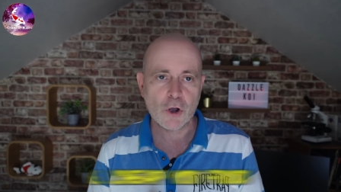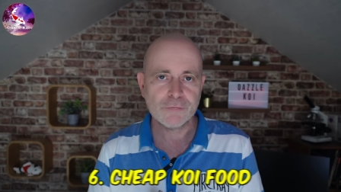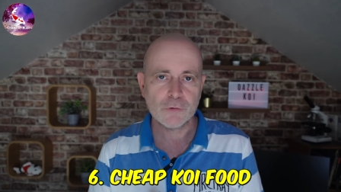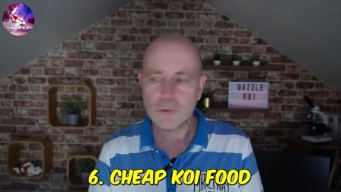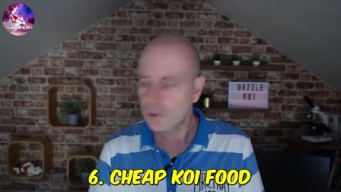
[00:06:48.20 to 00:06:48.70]

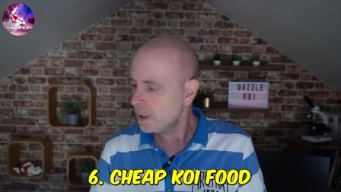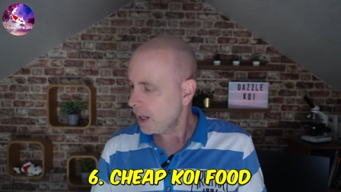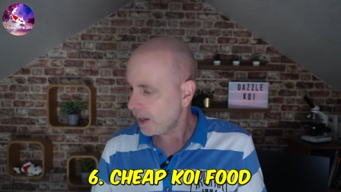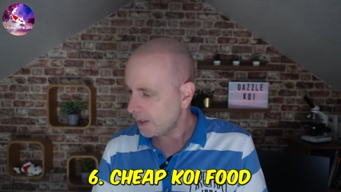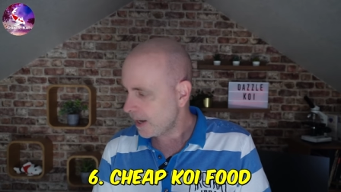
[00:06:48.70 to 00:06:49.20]
koi food.
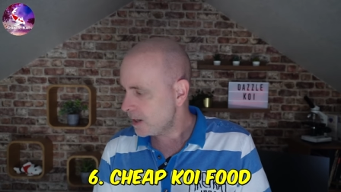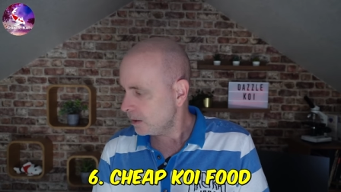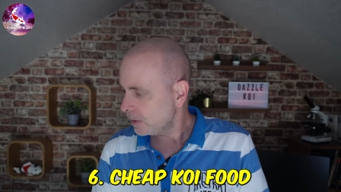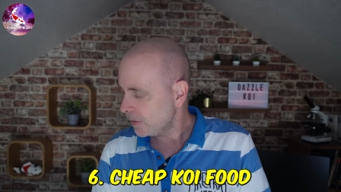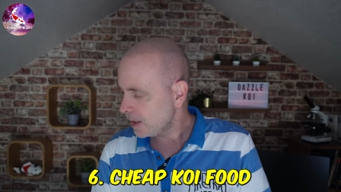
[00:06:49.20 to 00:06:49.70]

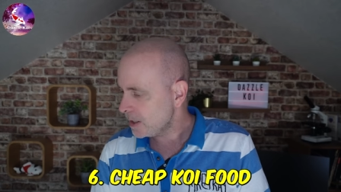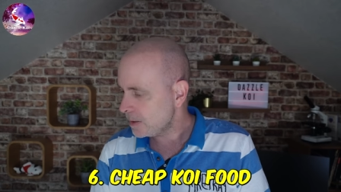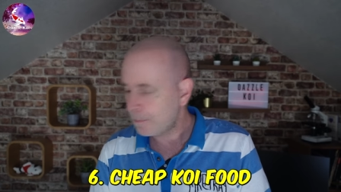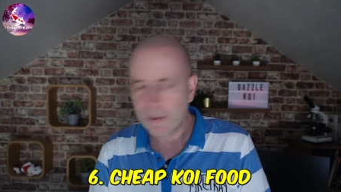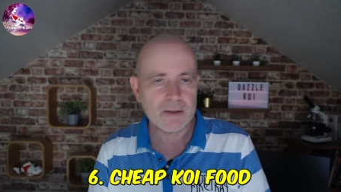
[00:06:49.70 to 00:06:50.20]
Again,
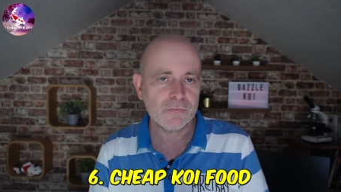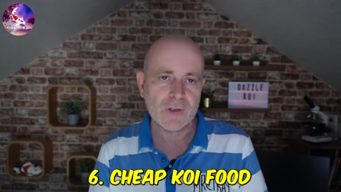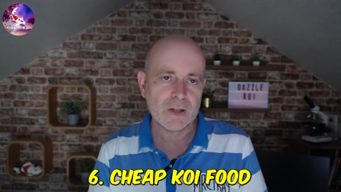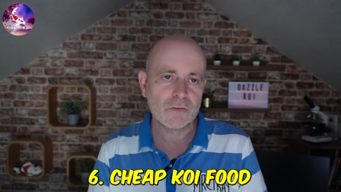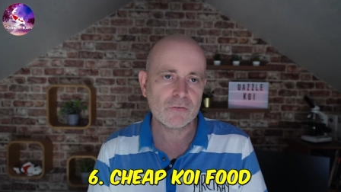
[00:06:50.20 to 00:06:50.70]
the
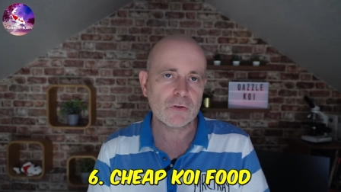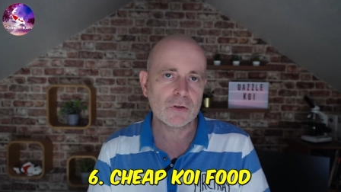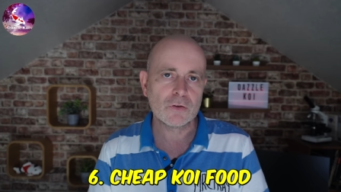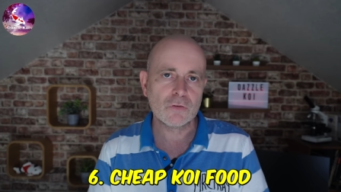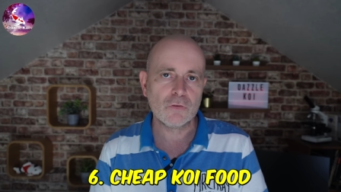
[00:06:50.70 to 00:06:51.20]
benefits
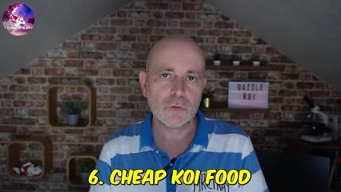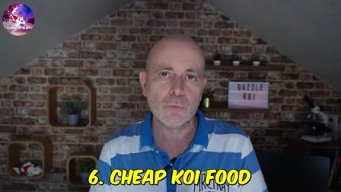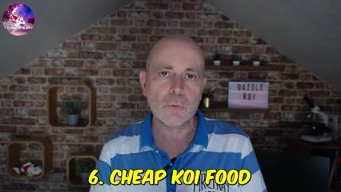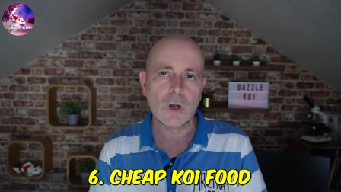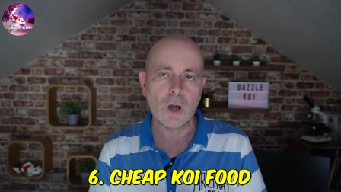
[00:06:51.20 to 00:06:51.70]

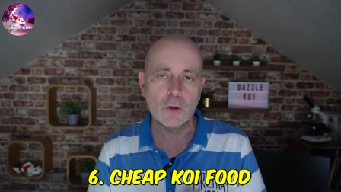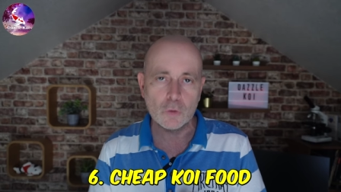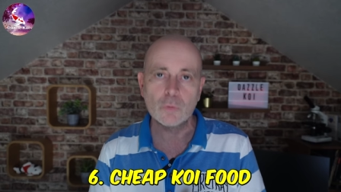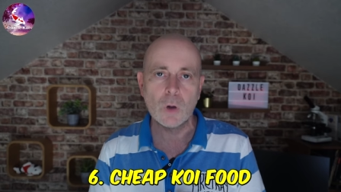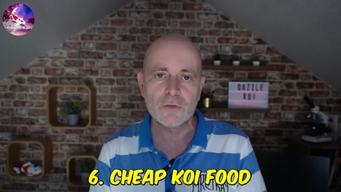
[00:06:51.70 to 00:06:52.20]
to a
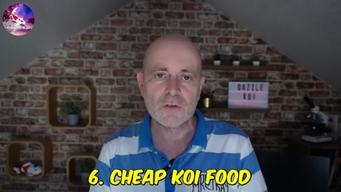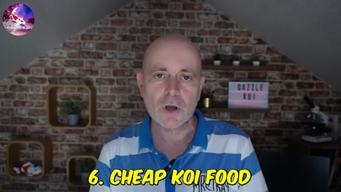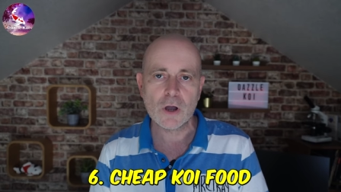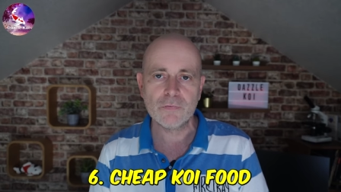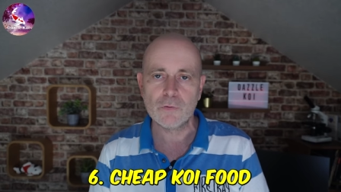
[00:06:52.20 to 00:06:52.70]
good quality
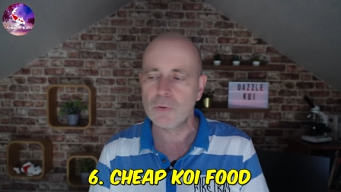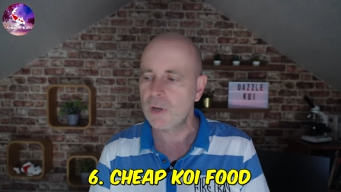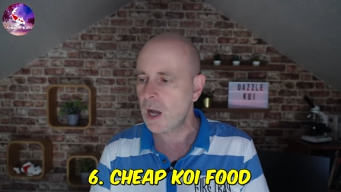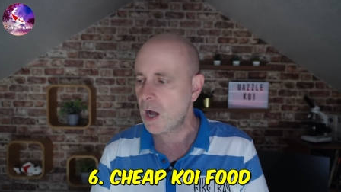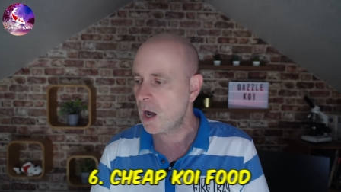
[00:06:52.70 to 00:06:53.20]
koi
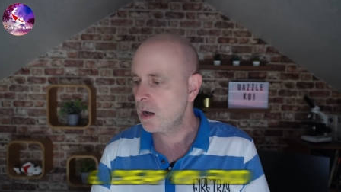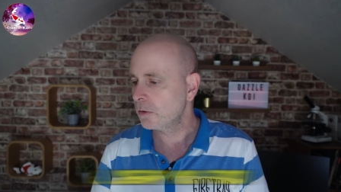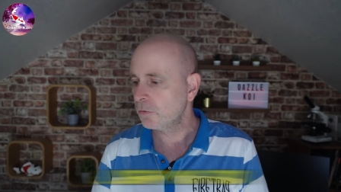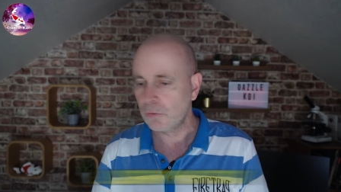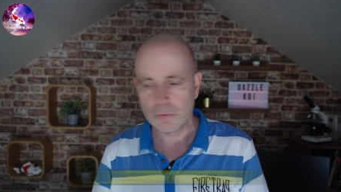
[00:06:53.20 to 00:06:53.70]
food are
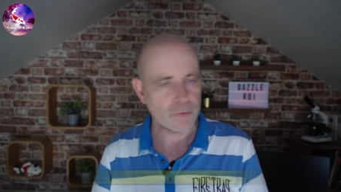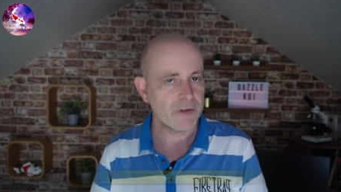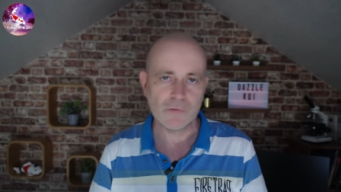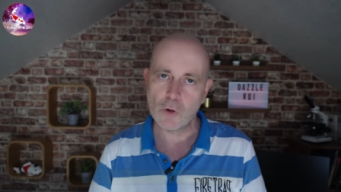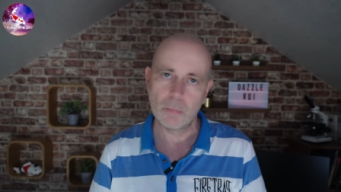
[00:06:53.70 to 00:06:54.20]

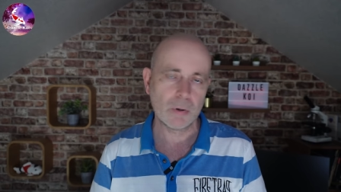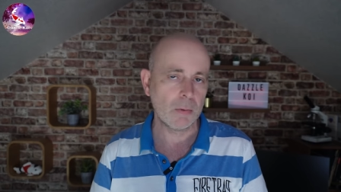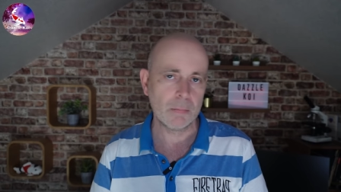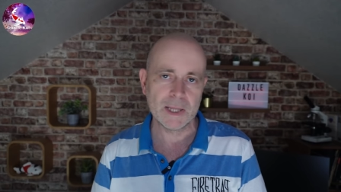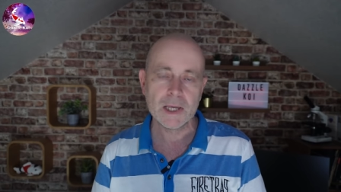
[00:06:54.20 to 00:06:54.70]
threefold
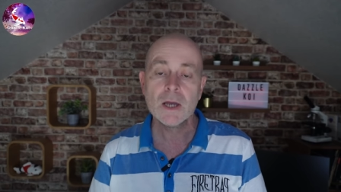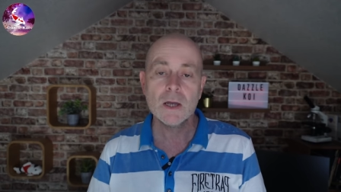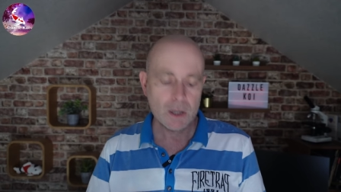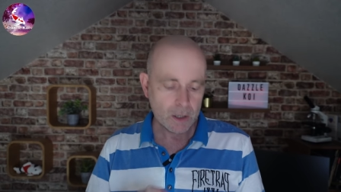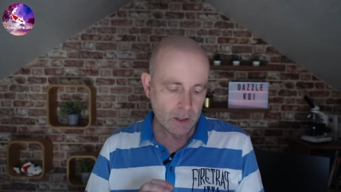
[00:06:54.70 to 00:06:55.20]
probably.
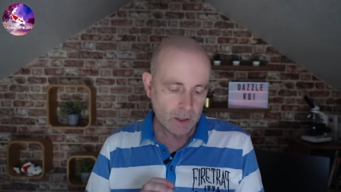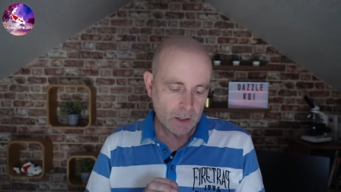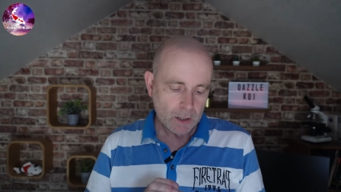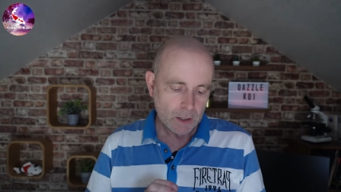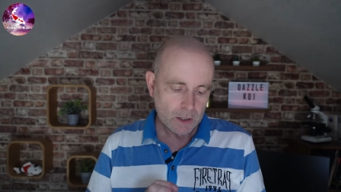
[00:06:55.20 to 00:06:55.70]

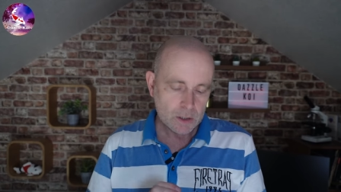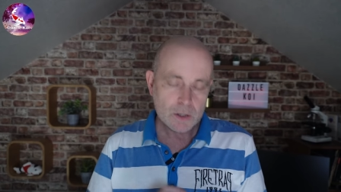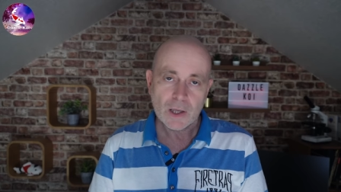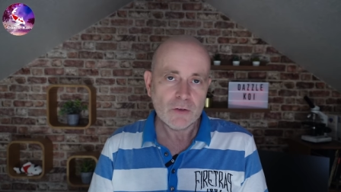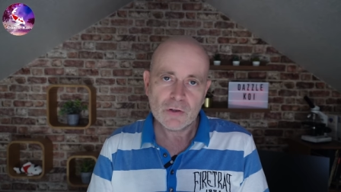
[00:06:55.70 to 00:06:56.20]

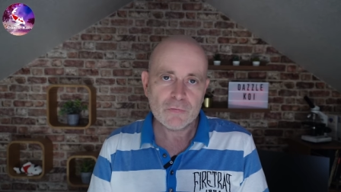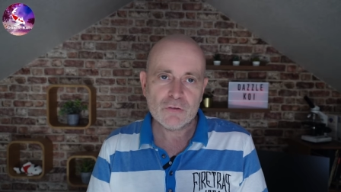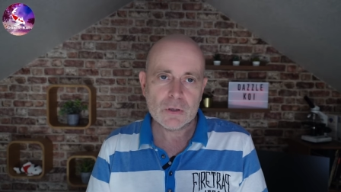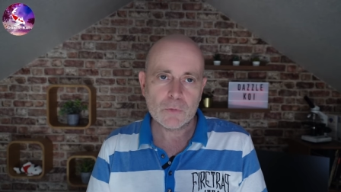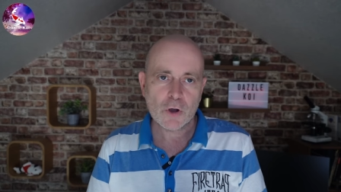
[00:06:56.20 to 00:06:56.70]
You get yourself a
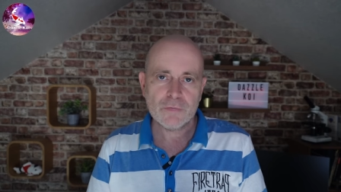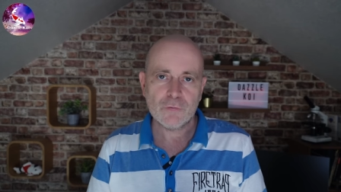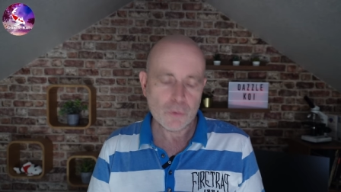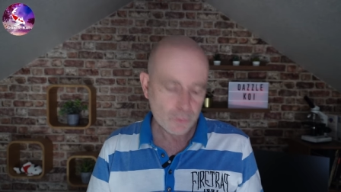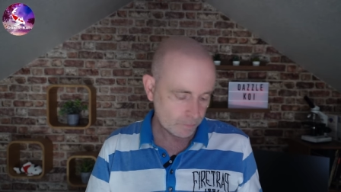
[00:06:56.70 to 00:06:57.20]
cheap koi
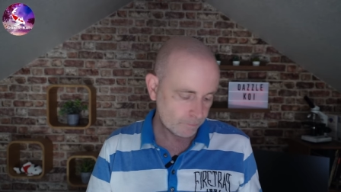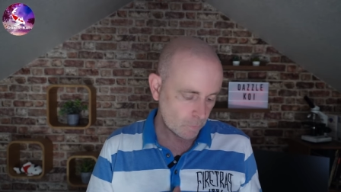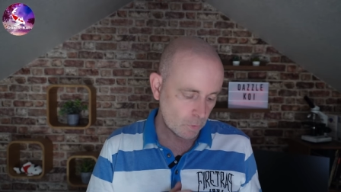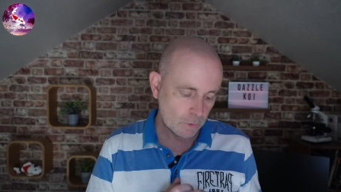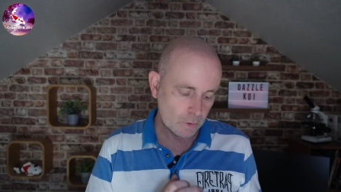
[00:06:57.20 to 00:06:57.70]
food,
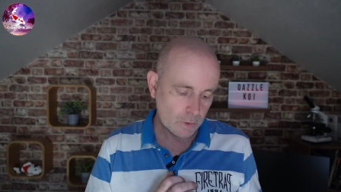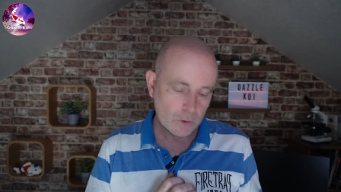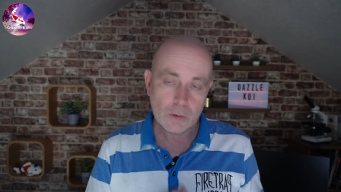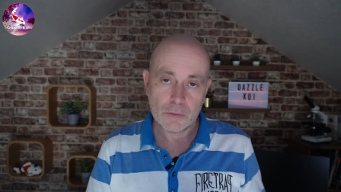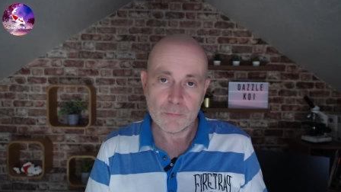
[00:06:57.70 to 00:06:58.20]

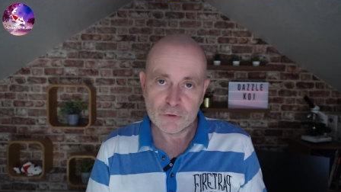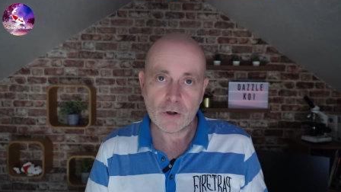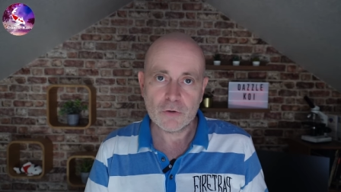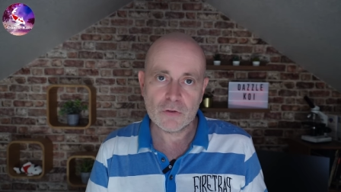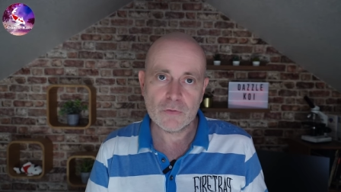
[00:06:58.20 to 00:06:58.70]
the
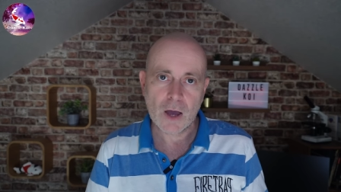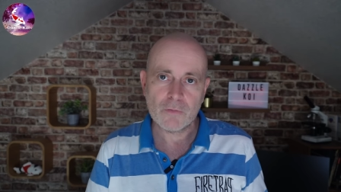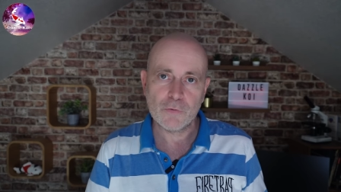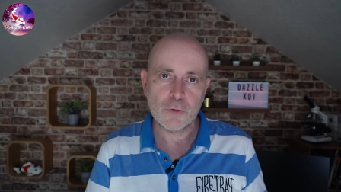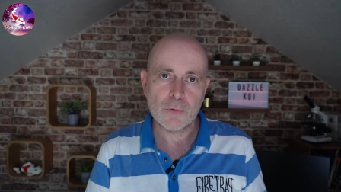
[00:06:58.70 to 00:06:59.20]
majority of
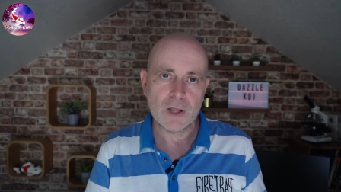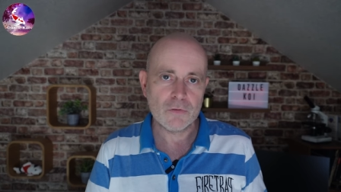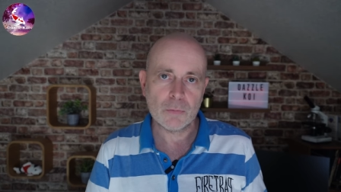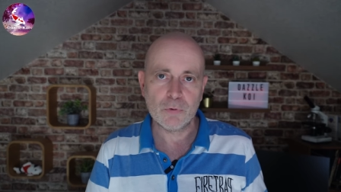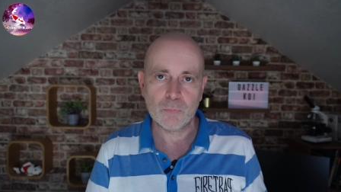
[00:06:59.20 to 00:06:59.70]
that food
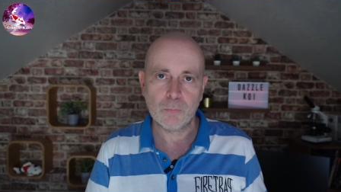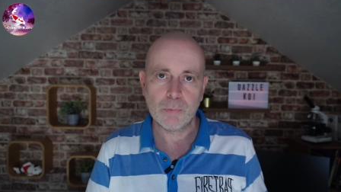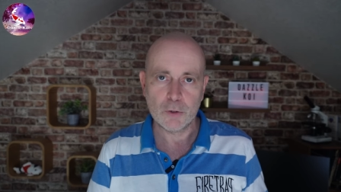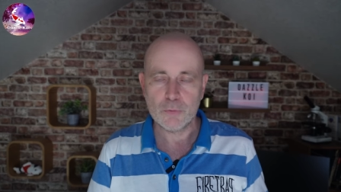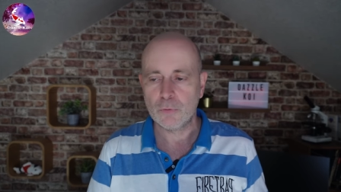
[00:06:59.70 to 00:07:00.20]
ends up as
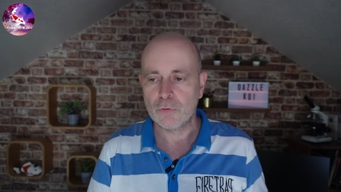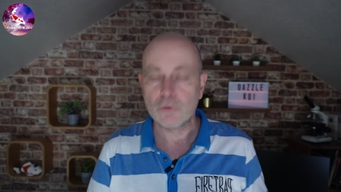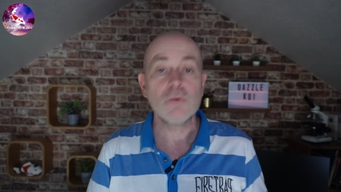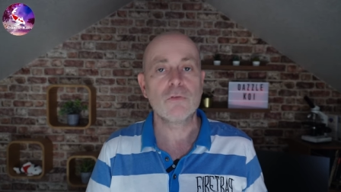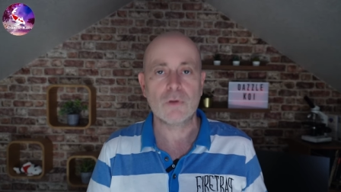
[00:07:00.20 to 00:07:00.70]

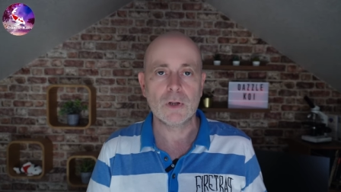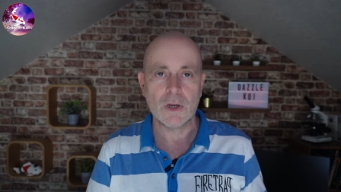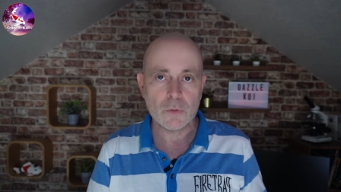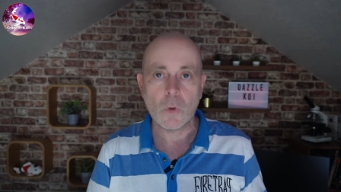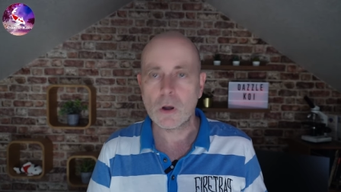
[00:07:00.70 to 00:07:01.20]
pollutant
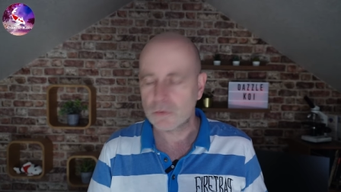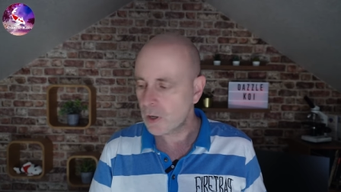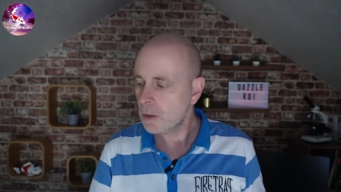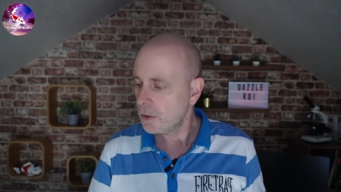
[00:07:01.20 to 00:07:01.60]
in your water.